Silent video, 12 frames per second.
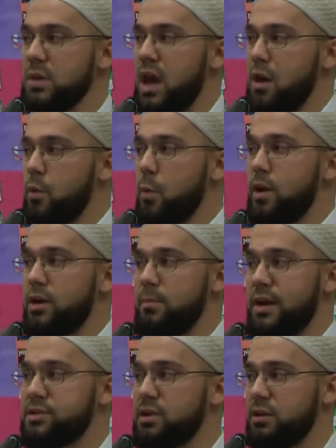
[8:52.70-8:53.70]
And we want to
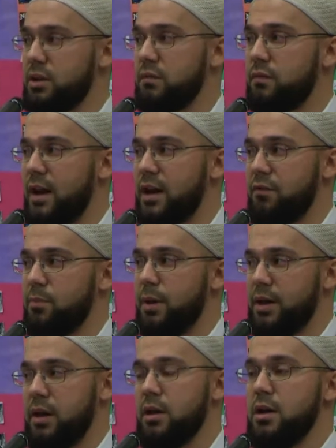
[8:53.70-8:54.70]
basically invite
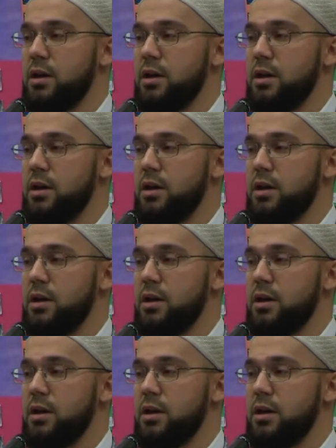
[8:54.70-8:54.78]
everybody.